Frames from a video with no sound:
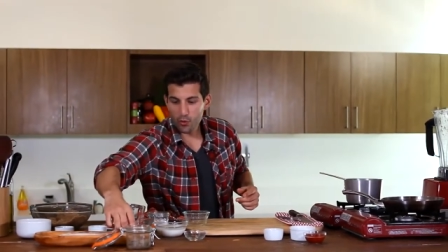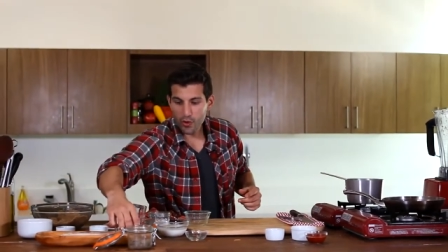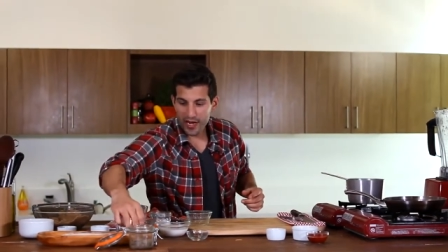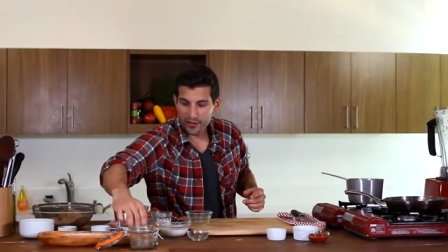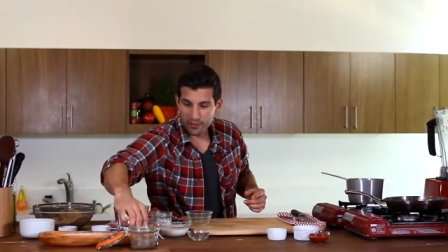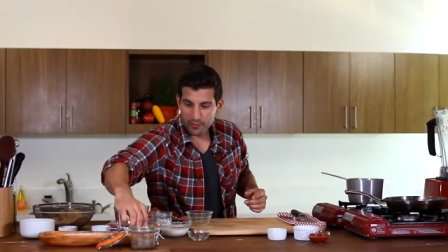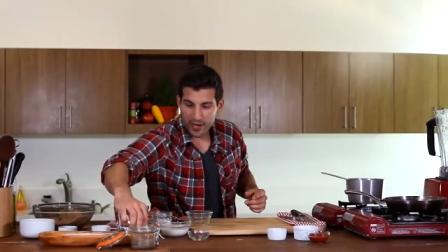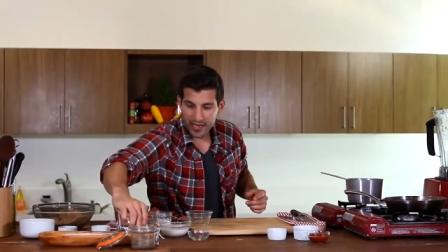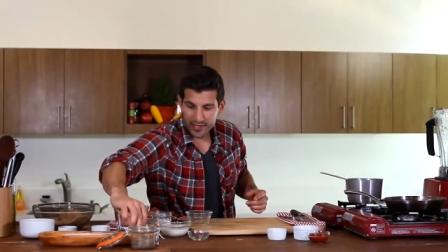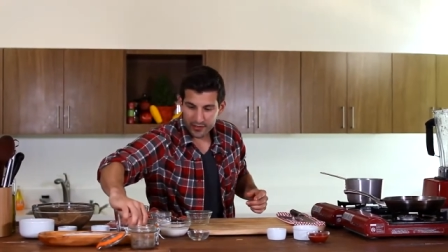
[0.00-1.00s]
regular
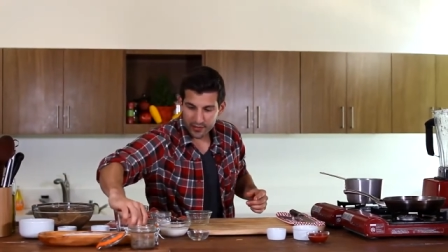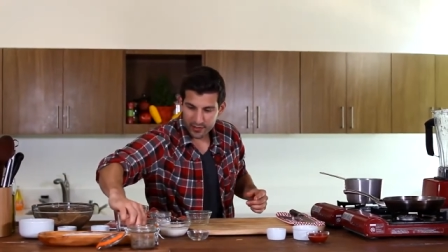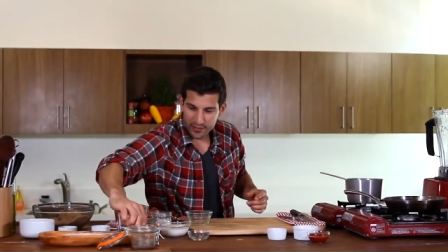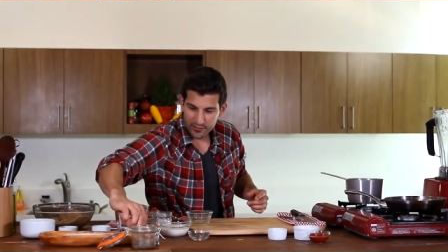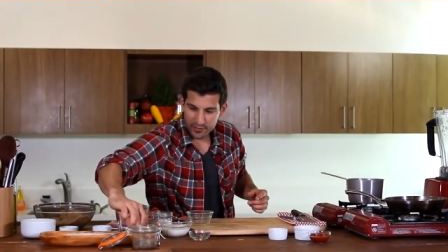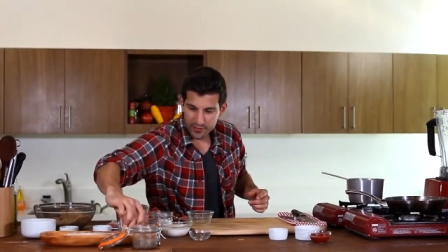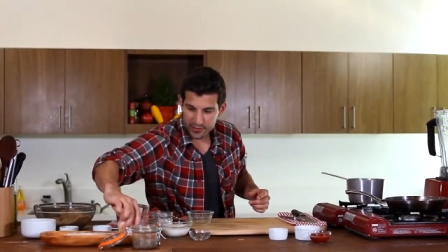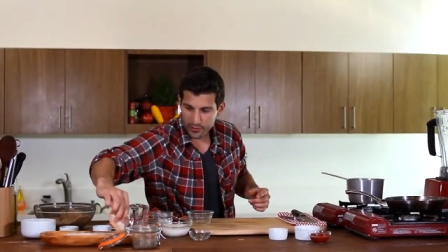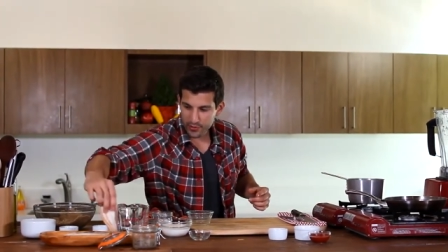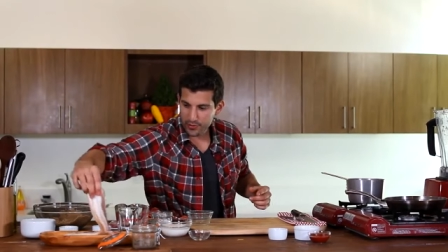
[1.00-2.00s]
bacon for
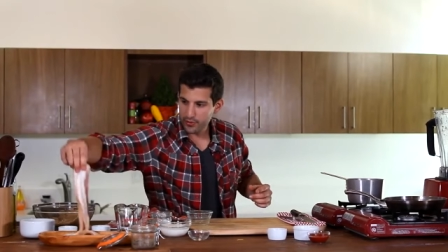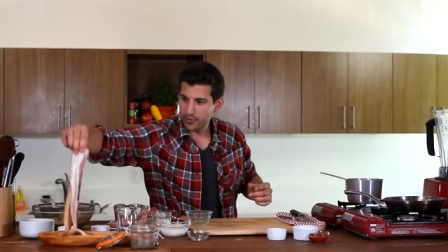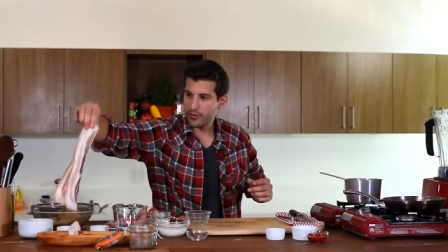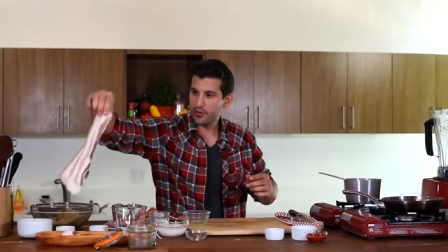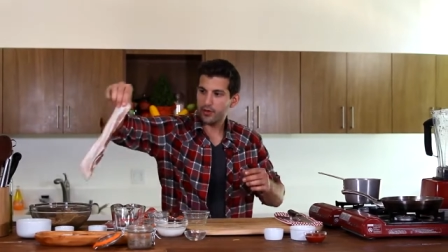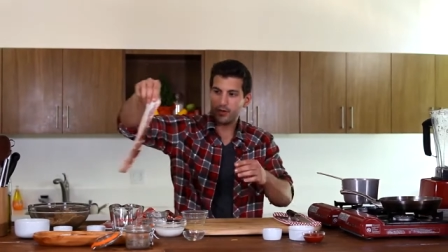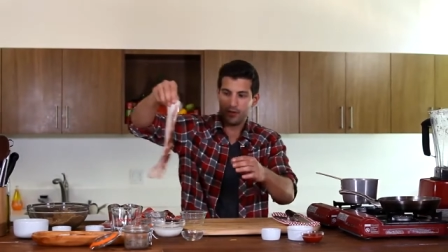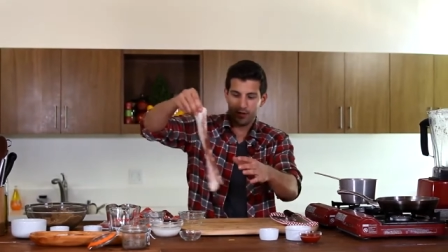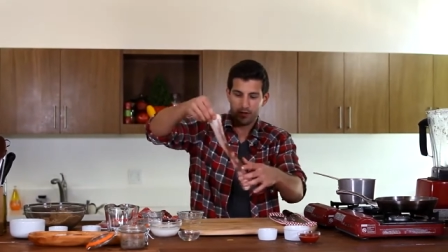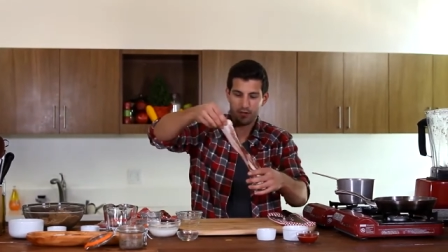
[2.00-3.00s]
this one.
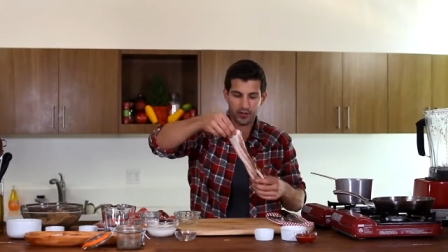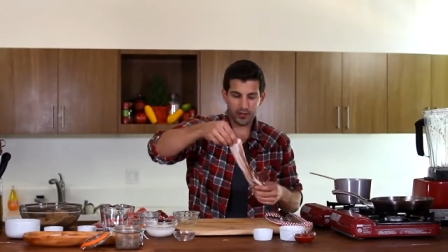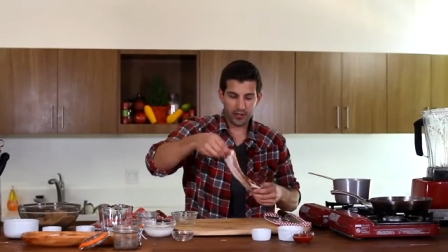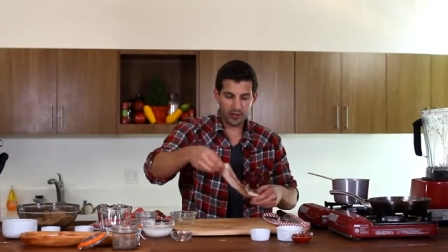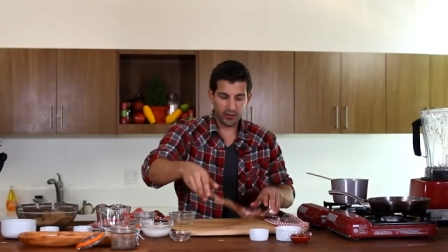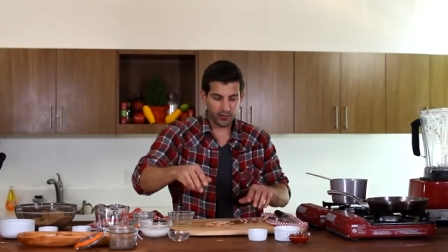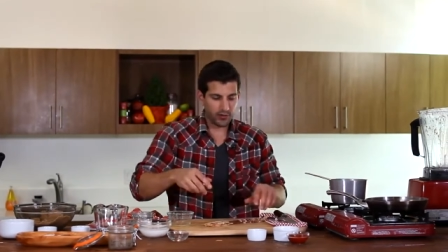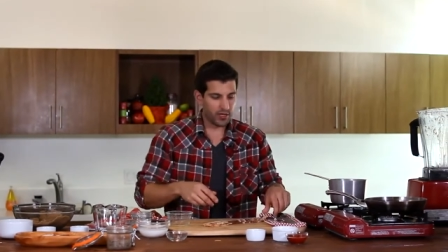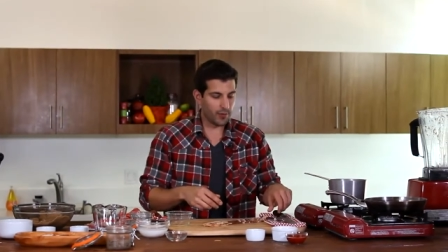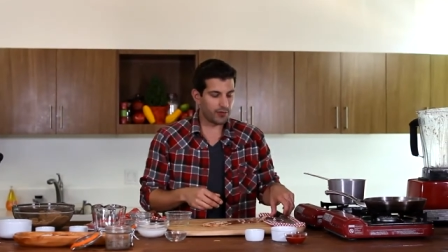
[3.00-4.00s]
Get a little
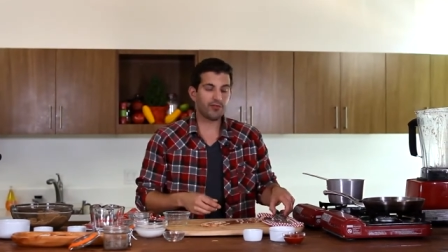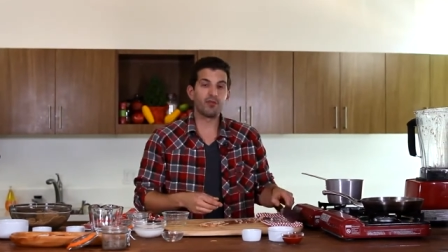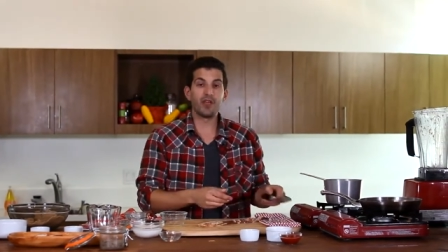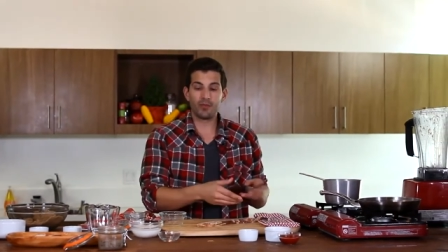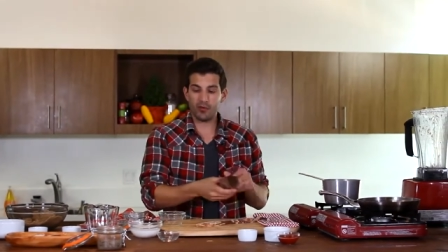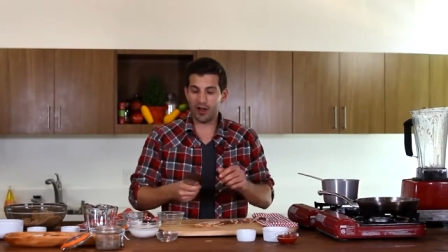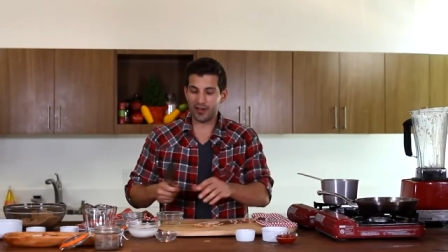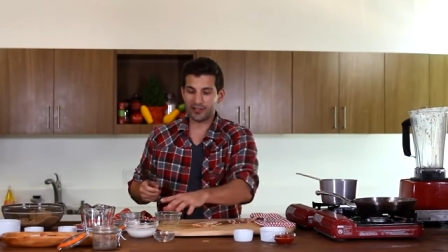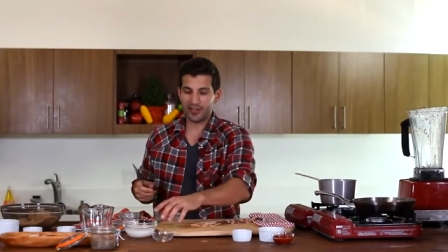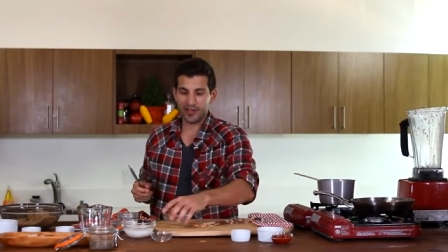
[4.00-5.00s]
couple different meat
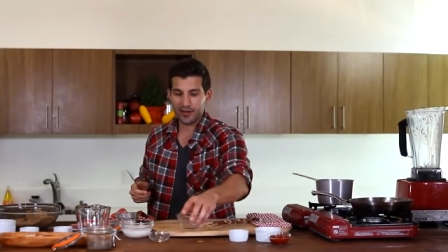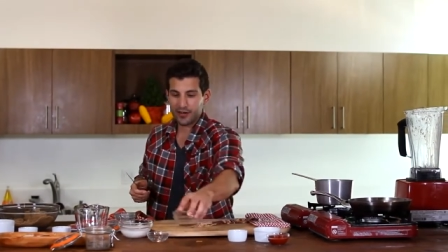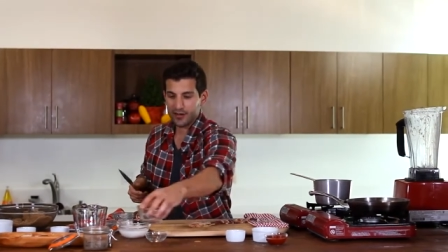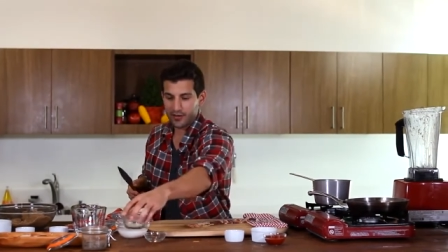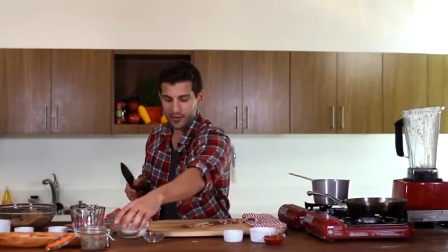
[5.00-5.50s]
products in here.